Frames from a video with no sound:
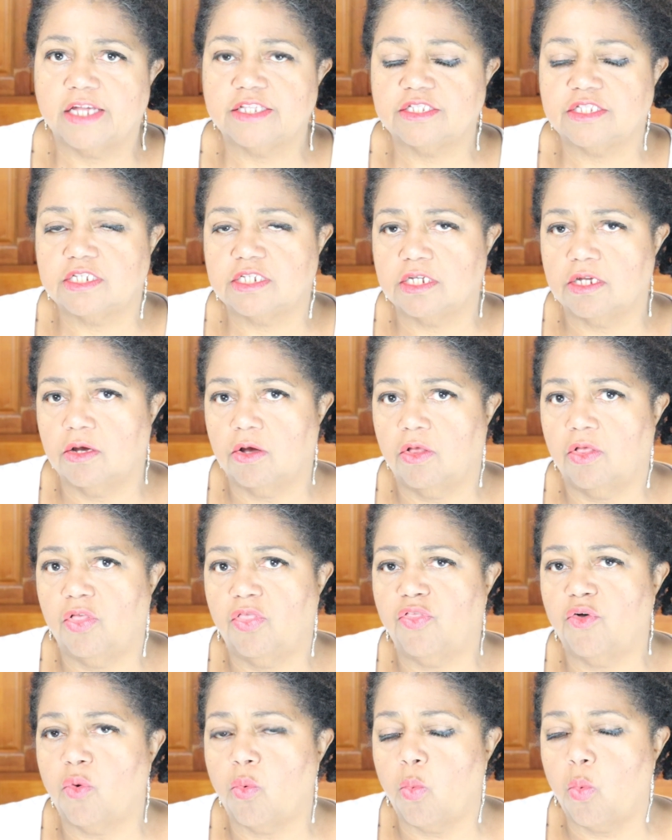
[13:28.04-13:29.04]

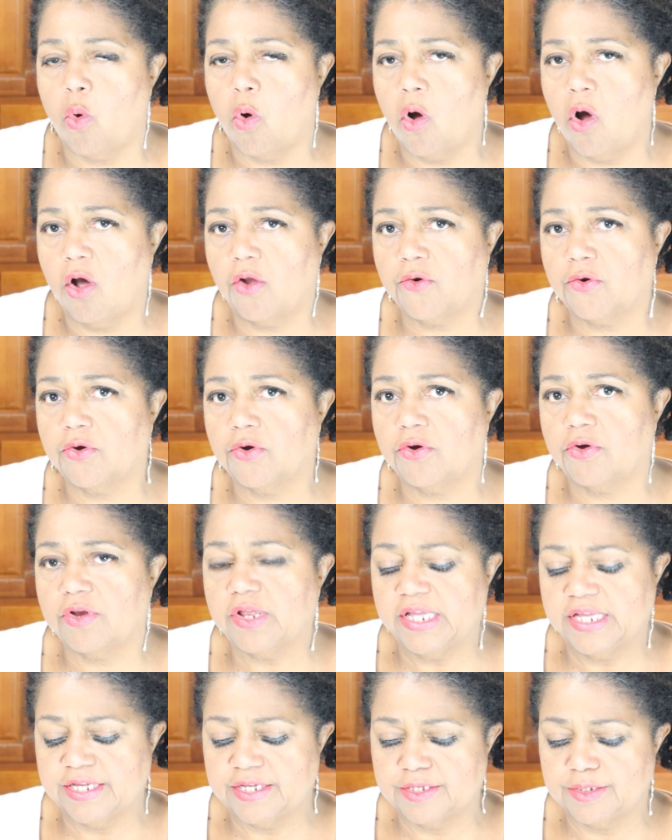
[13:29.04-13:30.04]
until the water
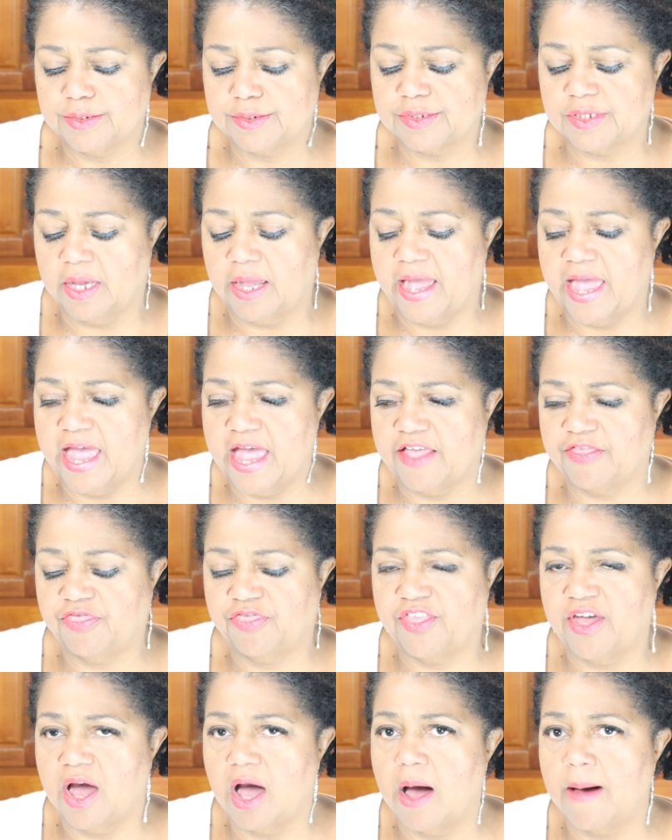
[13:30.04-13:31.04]
is
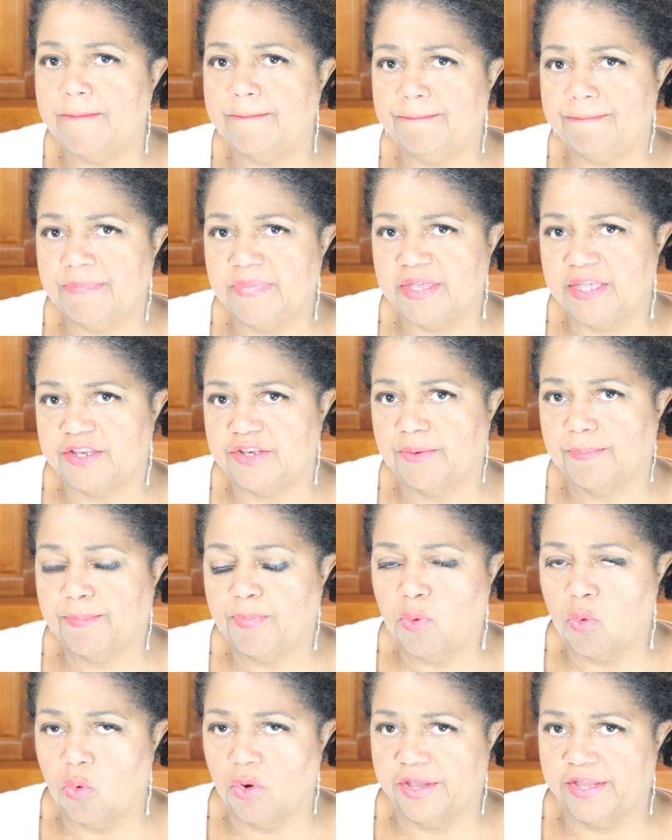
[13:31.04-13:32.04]
at the
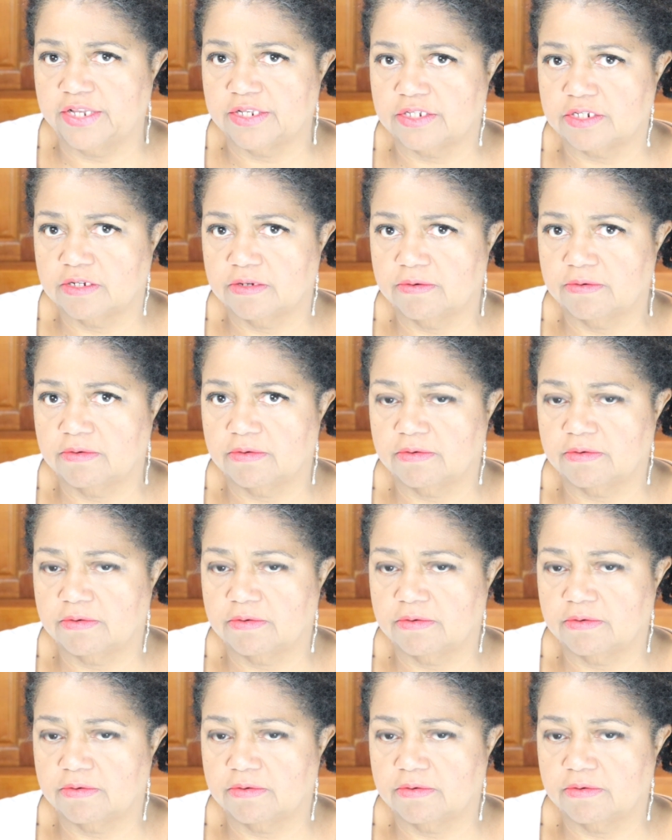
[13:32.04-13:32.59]
midpoint.